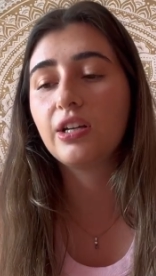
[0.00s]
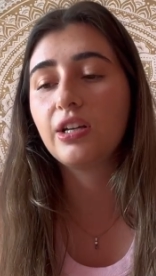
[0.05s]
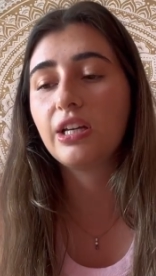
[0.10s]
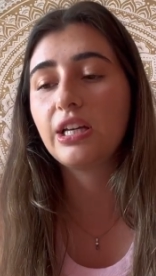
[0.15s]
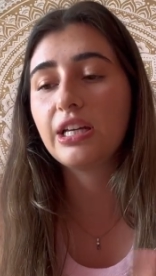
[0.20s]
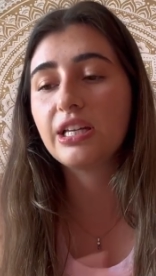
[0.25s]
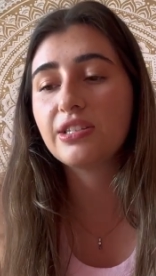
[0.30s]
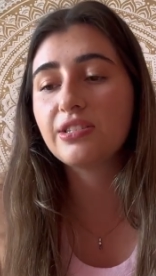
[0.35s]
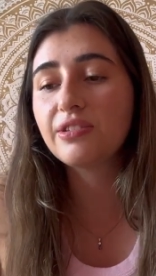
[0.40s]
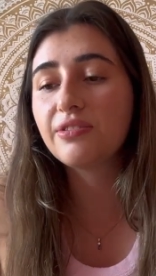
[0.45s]

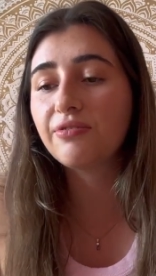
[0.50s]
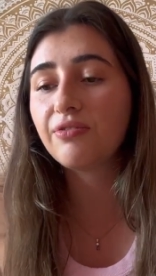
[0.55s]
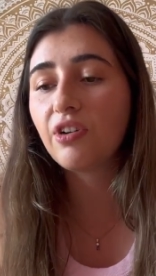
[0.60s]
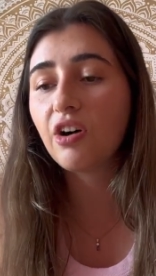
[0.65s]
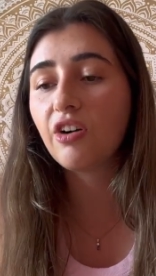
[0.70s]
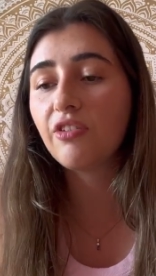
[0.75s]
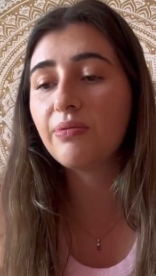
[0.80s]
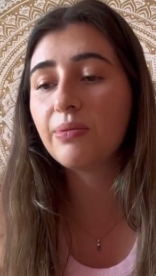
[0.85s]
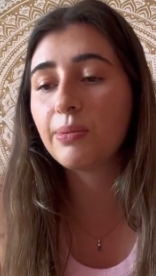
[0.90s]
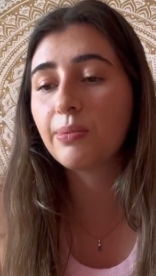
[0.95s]
his
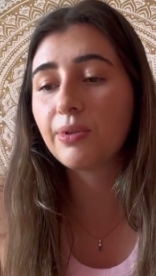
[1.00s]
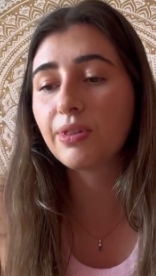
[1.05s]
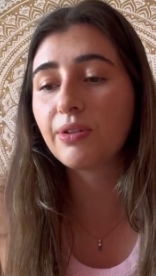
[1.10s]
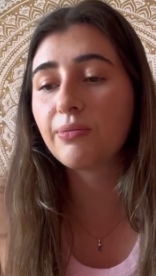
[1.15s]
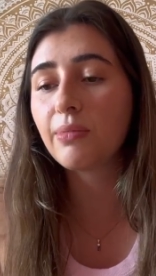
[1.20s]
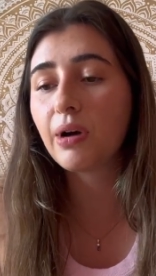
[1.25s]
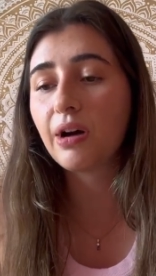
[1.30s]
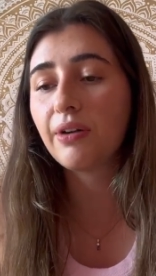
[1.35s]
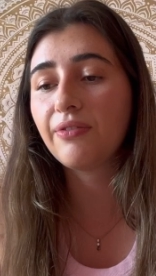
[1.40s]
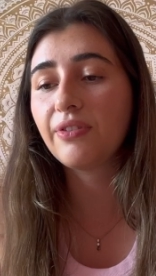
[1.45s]
involvement with the
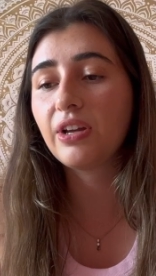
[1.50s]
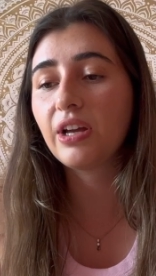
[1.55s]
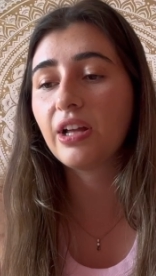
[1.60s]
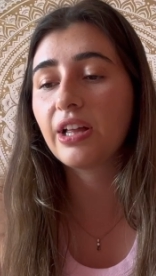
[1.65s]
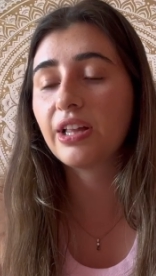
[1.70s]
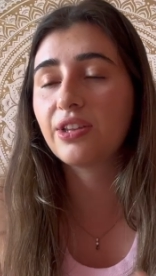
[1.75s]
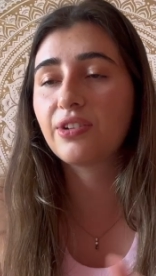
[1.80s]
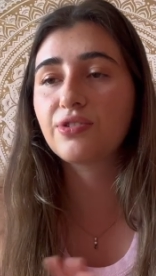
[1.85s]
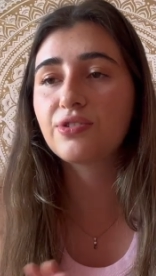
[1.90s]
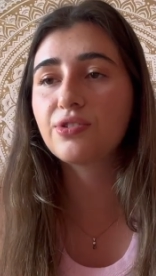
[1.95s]
mafia
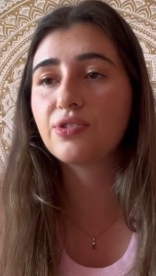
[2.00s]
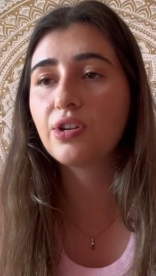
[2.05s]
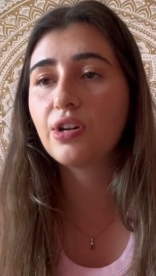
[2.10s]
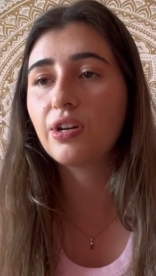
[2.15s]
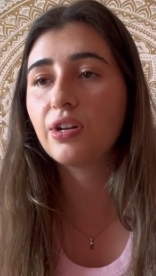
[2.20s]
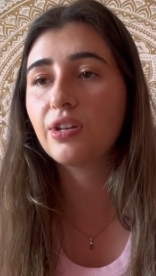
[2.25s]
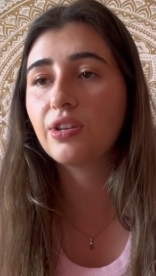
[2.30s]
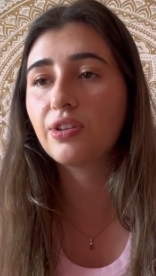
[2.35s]
like there's not